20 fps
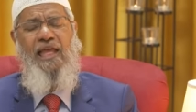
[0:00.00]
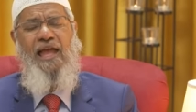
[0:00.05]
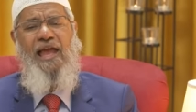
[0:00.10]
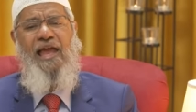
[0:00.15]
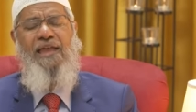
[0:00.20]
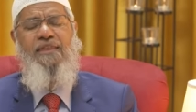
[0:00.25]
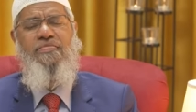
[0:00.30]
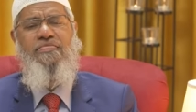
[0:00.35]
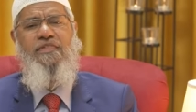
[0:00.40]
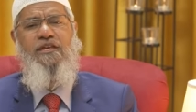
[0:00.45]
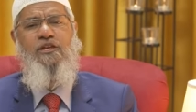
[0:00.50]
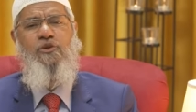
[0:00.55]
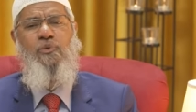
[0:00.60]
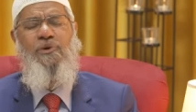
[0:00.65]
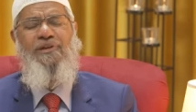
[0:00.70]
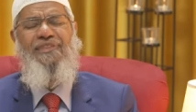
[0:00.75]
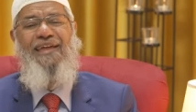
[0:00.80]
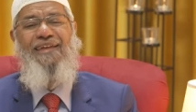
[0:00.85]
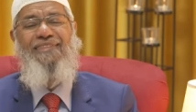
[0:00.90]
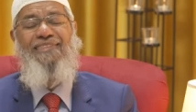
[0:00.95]
and see
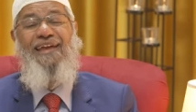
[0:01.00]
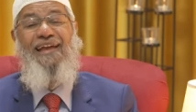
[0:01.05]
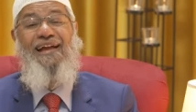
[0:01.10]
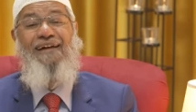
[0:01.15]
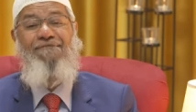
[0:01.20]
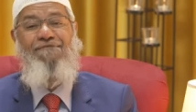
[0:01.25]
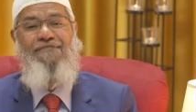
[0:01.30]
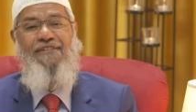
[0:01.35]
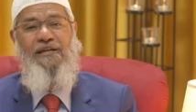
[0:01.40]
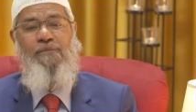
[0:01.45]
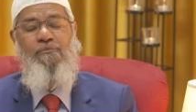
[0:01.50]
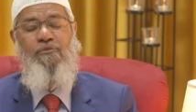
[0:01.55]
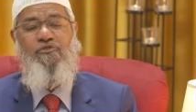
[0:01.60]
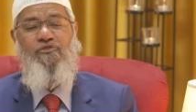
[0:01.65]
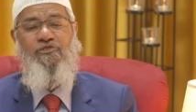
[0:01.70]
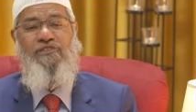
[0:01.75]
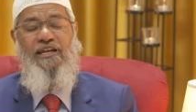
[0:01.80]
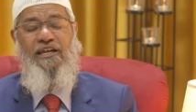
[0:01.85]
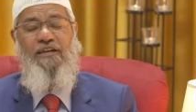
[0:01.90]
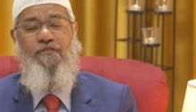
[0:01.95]
to it that they're comfortable,
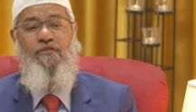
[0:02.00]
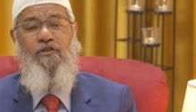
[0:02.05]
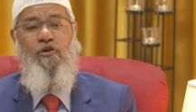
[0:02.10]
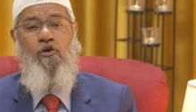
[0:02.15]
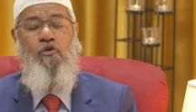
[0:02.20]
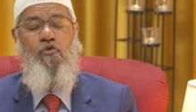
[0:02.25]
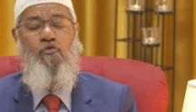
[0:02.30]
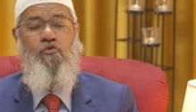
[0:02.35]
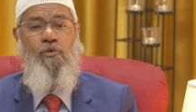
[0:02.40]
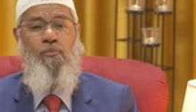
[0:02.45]
so that if they go